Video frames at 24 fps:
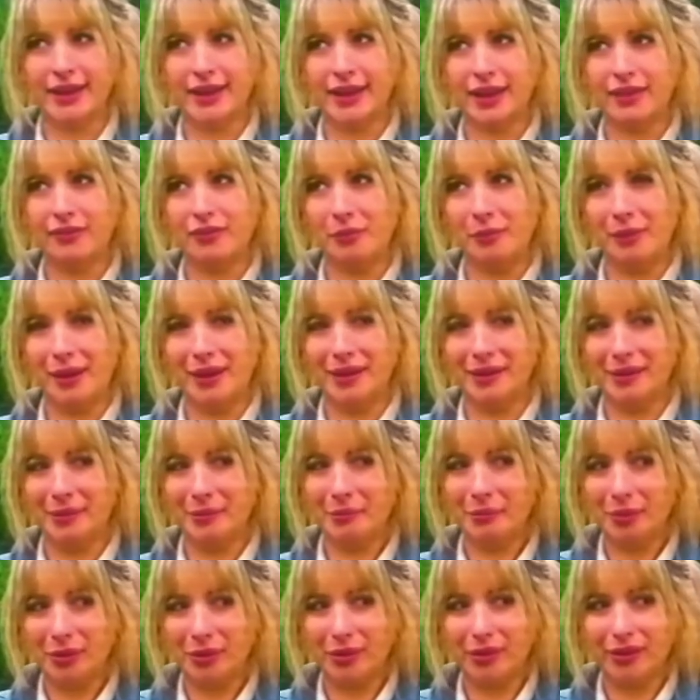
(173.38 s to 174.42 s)
to give him my
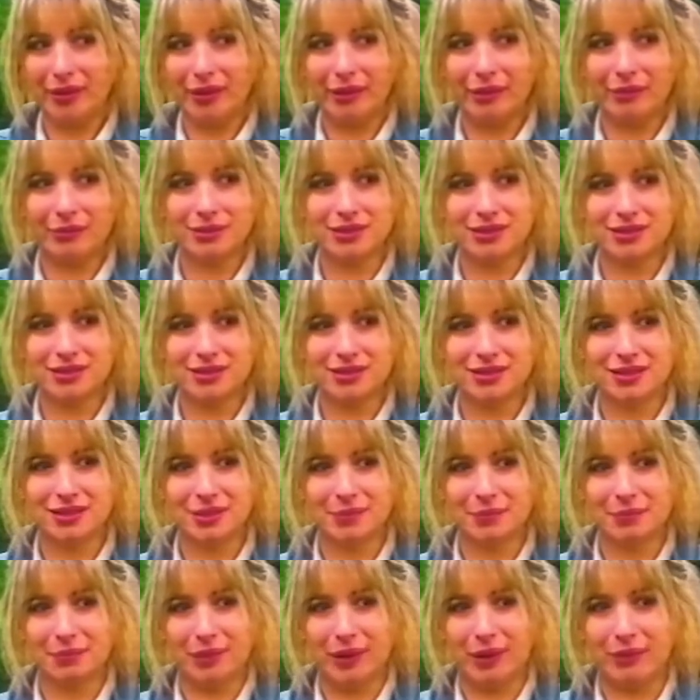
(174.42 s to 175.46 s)
number. He was
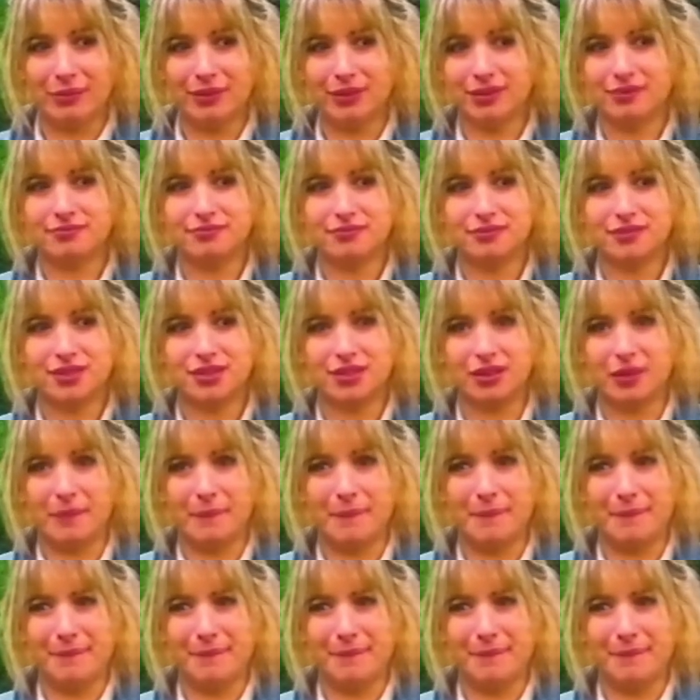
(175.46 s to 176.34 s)
gonna probably start